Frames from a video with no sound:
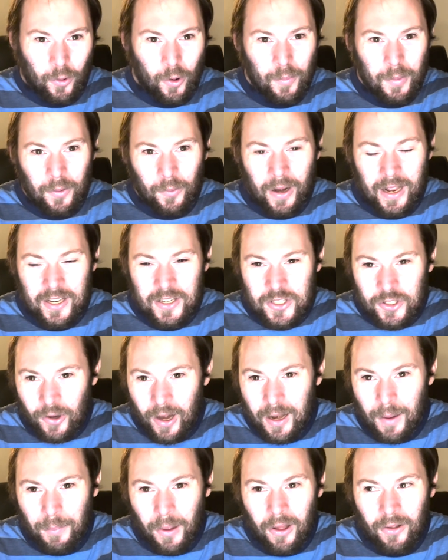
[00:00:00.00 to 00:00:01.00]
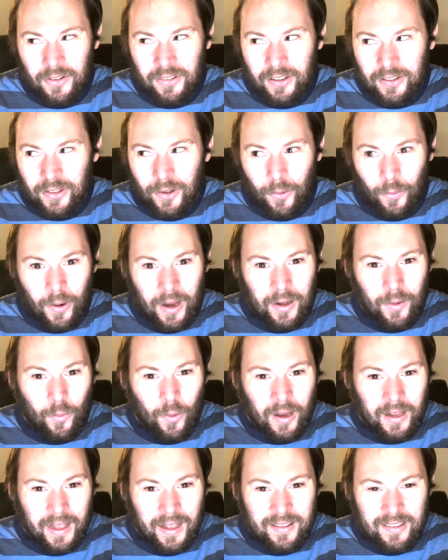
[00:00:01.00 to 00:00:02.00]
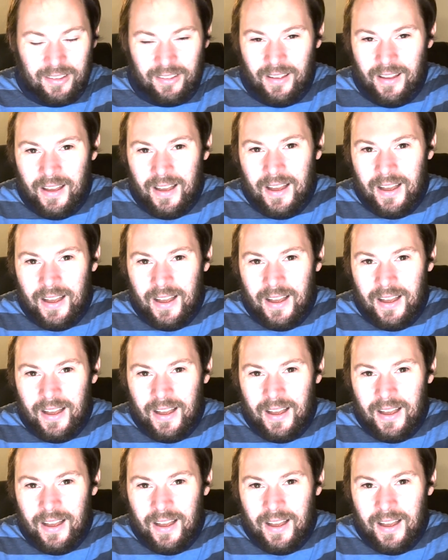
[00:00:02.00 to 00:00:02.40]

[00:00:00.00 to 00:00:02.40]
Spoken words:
Roman Reigns trying to politic their way to what gets